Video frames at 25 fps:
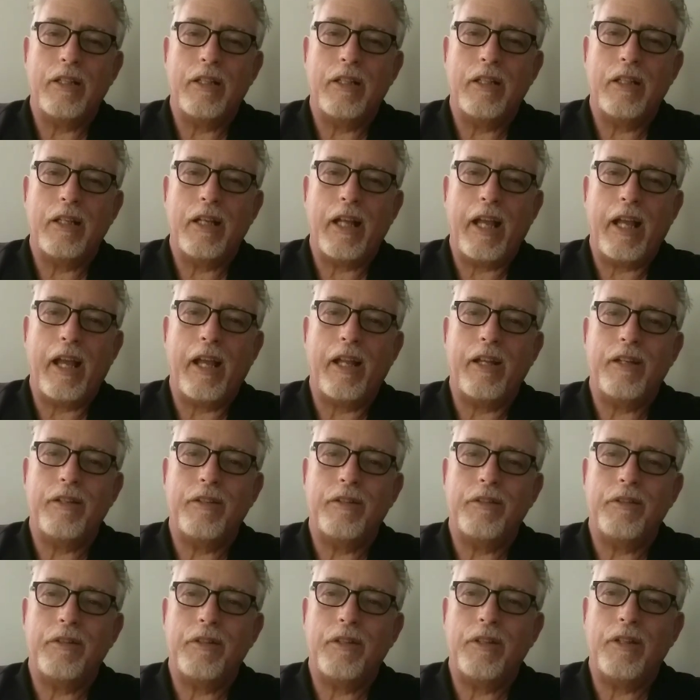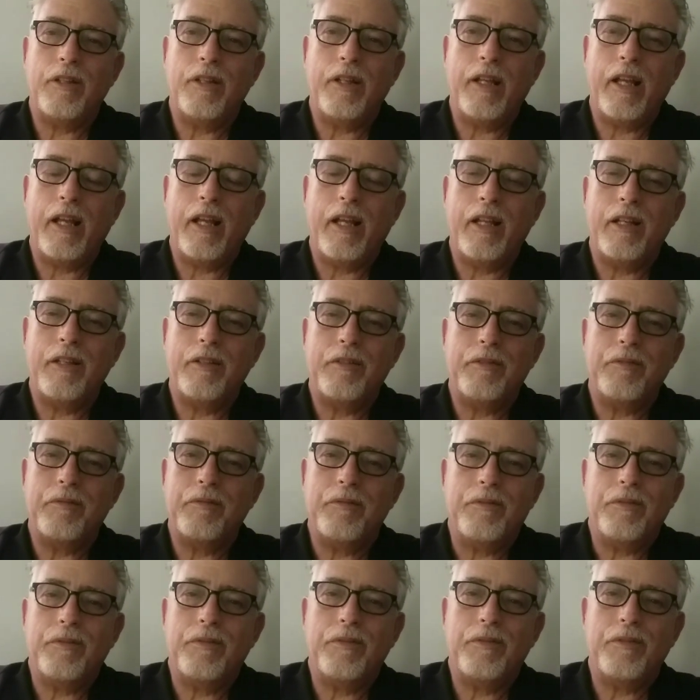and
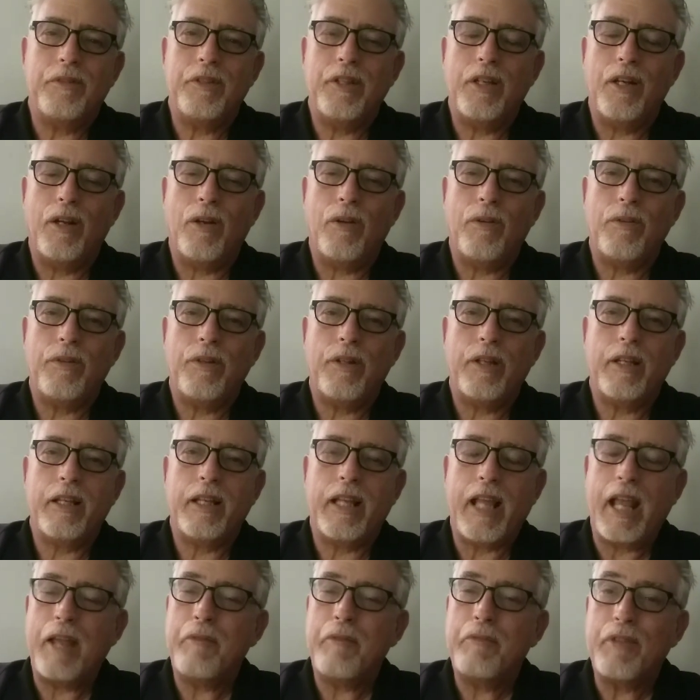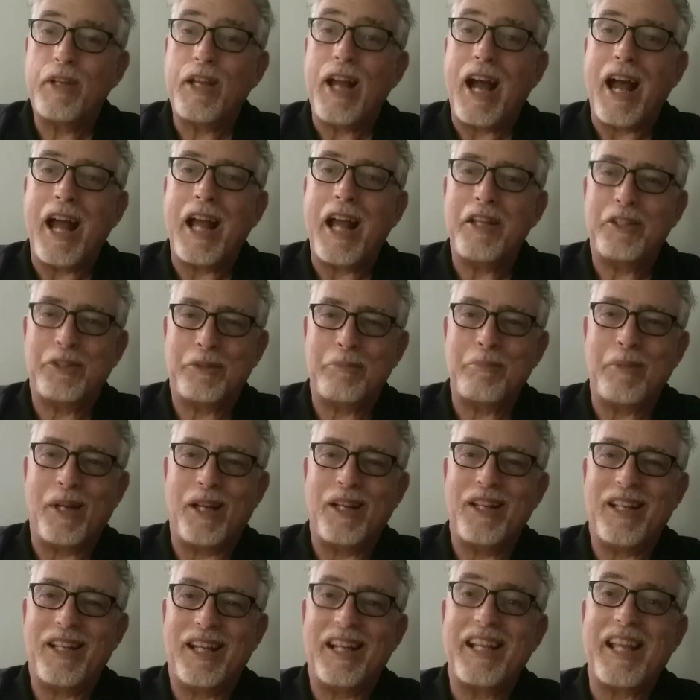you know, gave the guy some money.
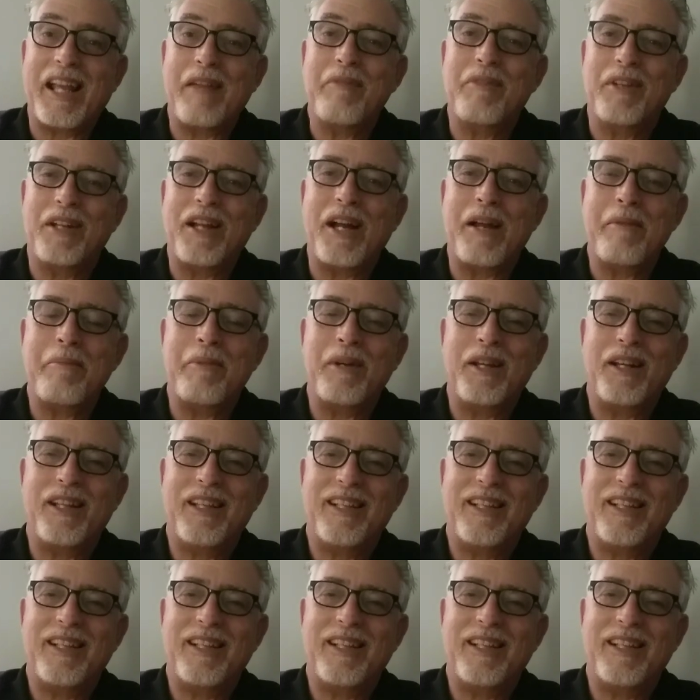I gave the guy money.